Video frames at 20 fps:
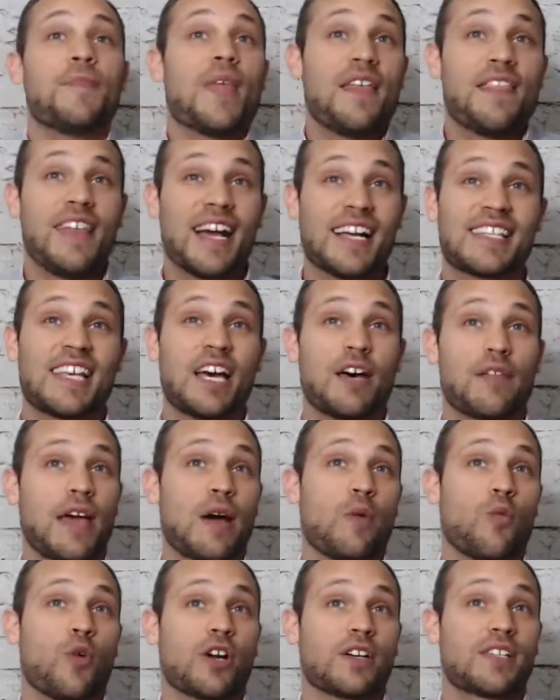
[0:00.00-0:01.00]
that's how
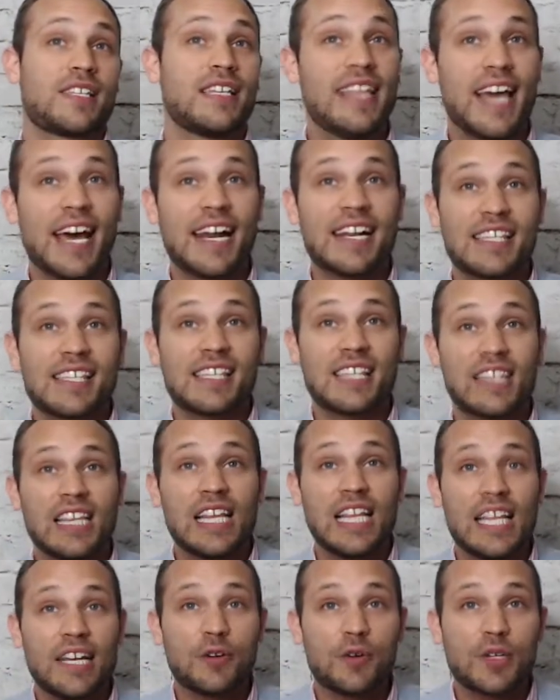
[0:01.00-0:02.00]
that works. And that is
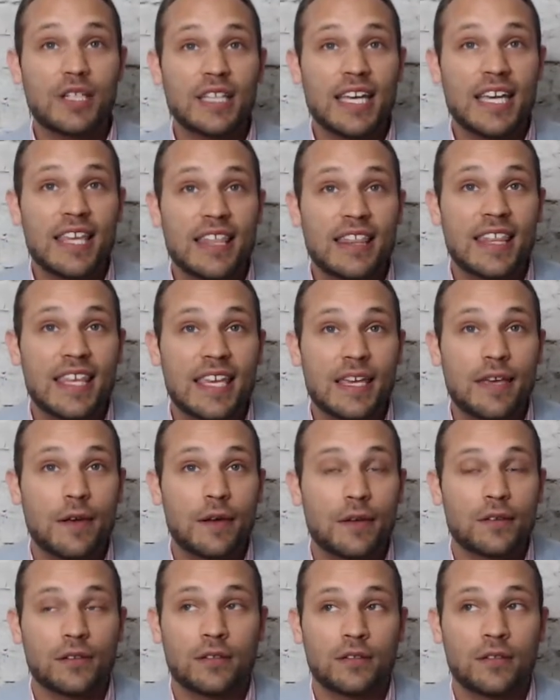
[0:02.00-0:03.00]
literally
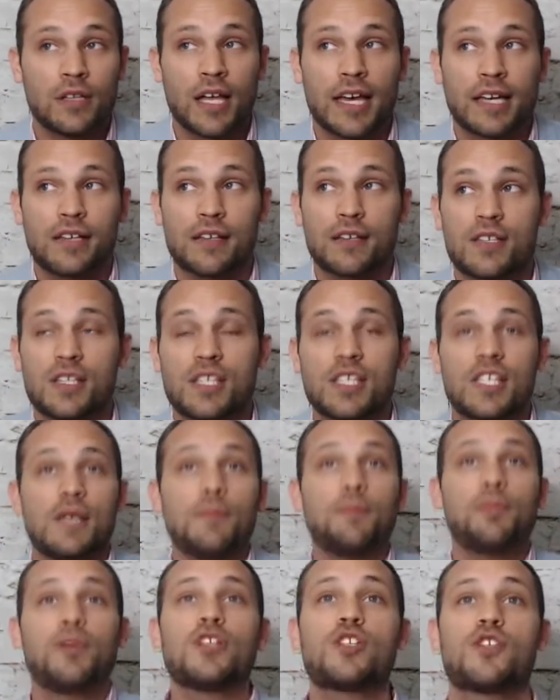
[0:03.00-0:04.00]
the
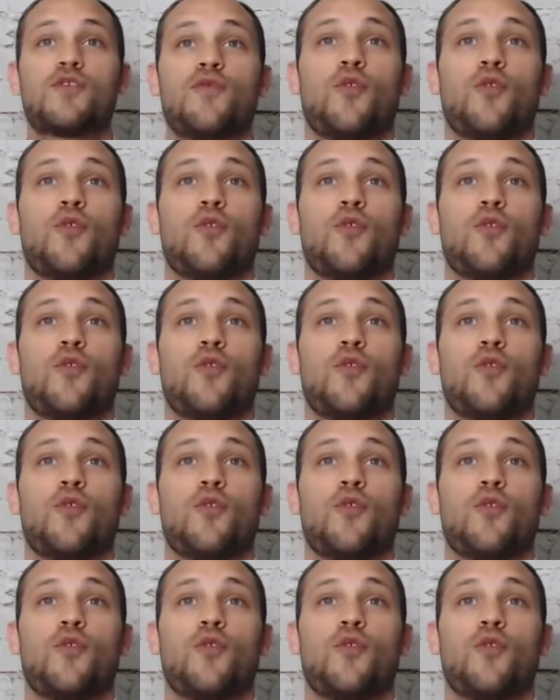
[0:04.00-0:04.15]
simplest